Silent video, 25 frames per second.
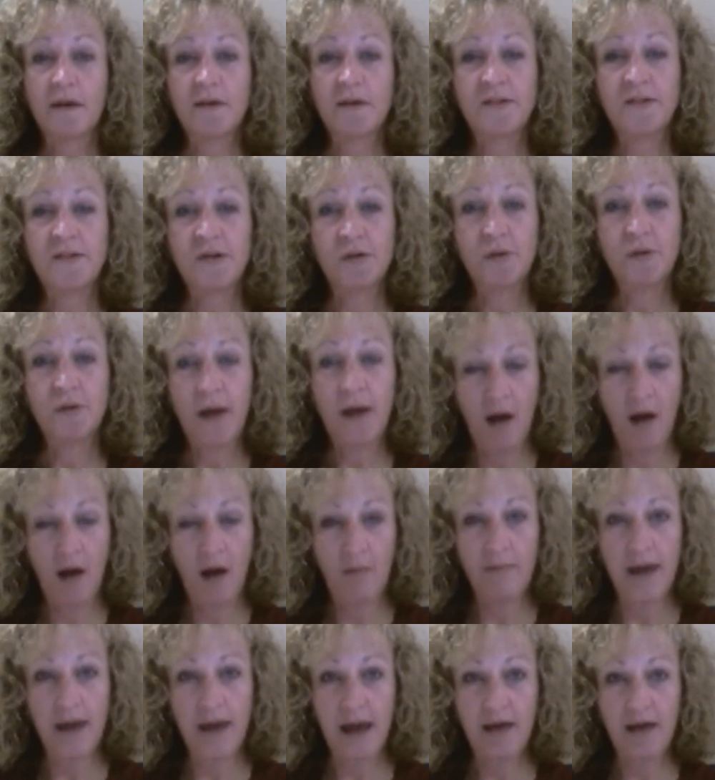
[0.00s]
to
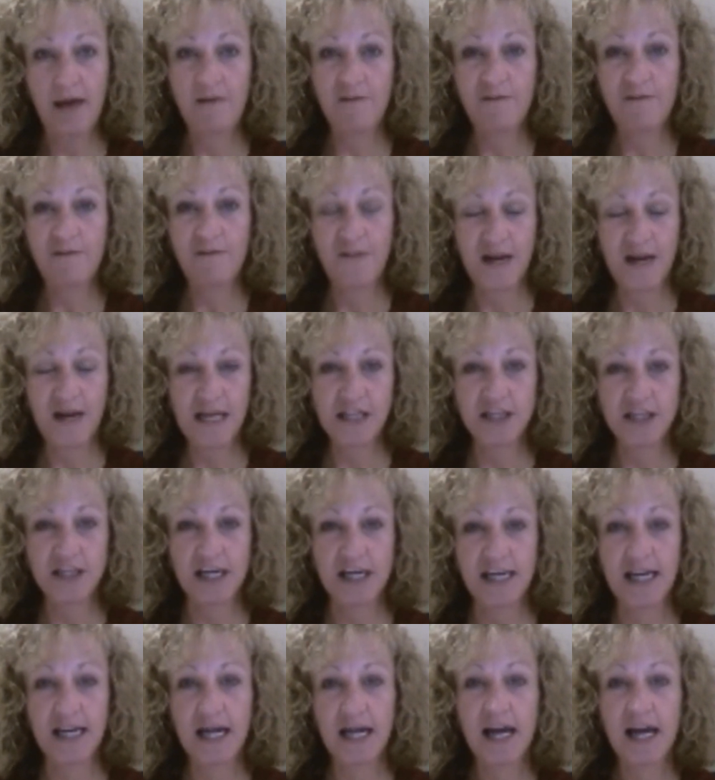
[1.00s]
help me finish
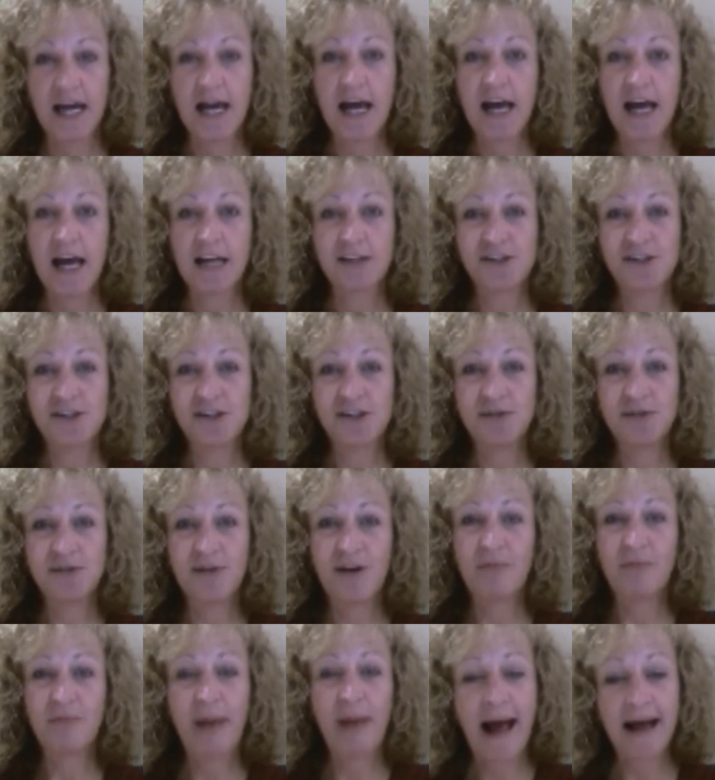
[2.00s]
it. And she
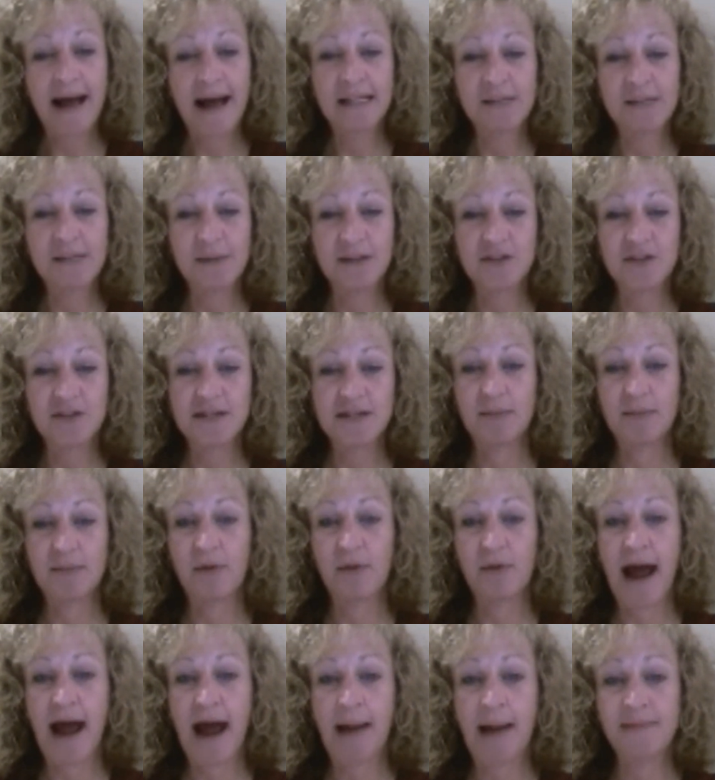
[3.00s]
wrote back to me and she said,
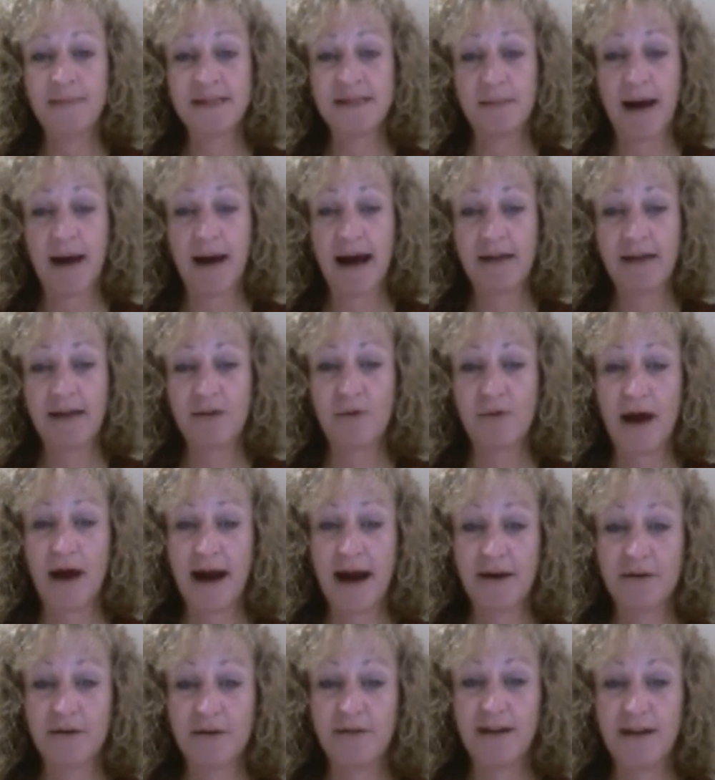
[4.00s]
perhaps am I the
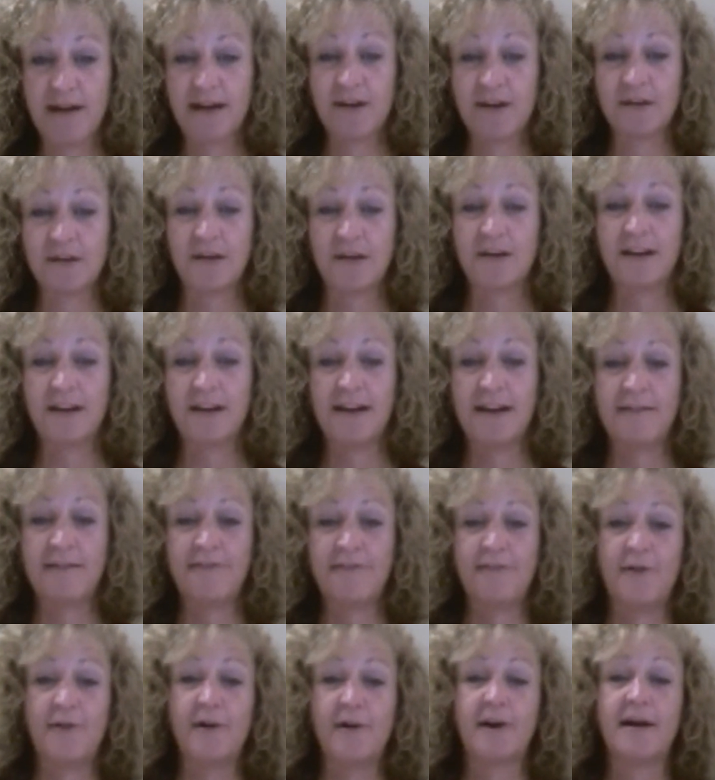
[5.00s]
writer that you're looking
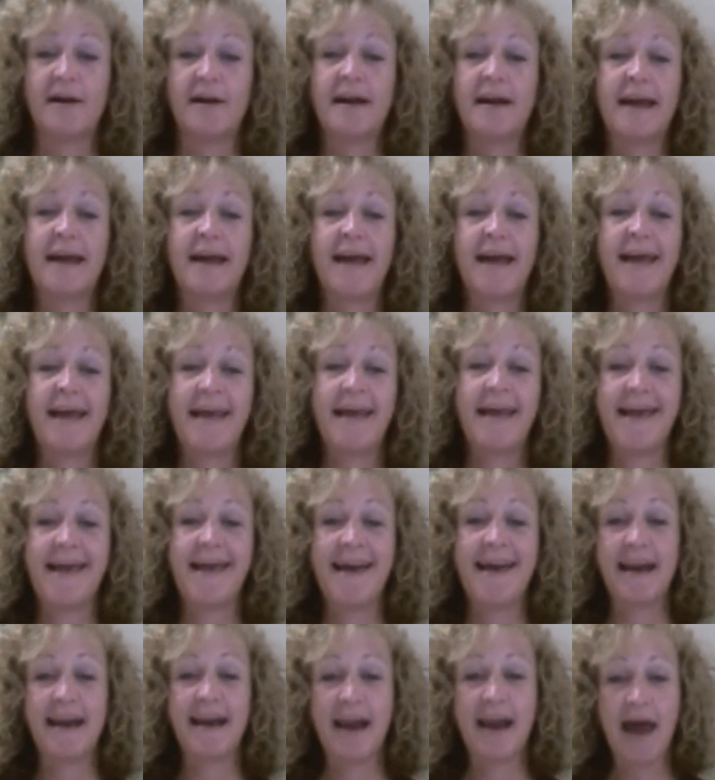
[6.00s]
for?
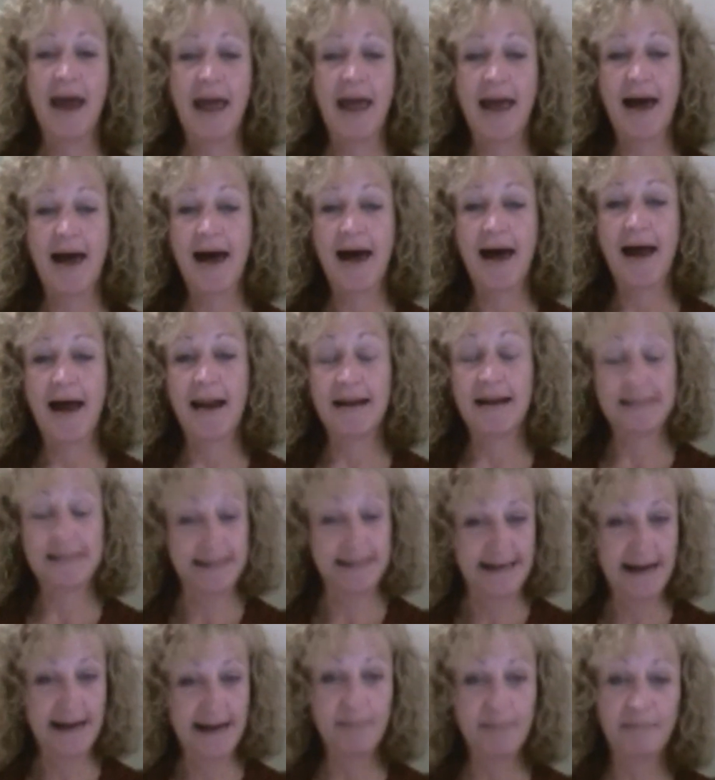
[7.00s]
And I
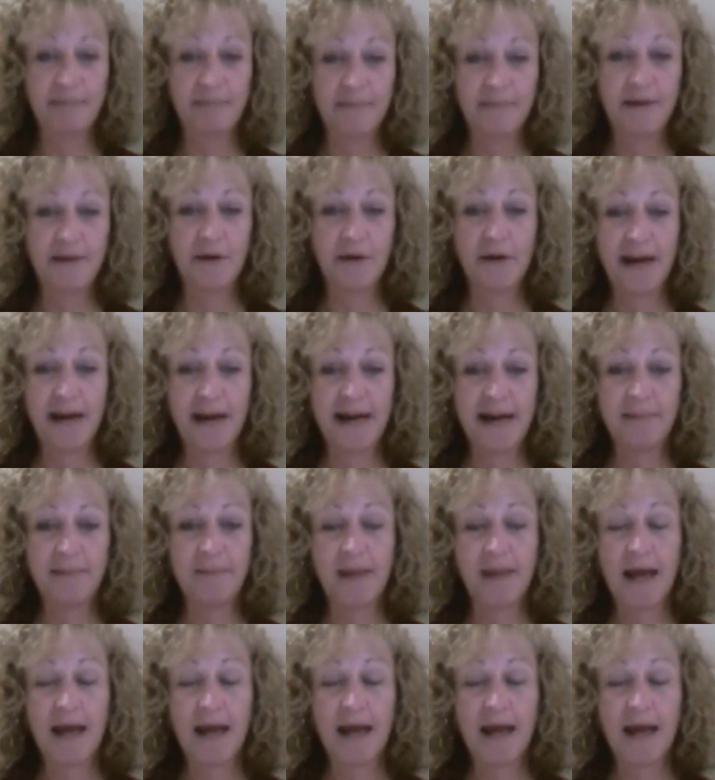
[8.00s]
said, yep, you're it.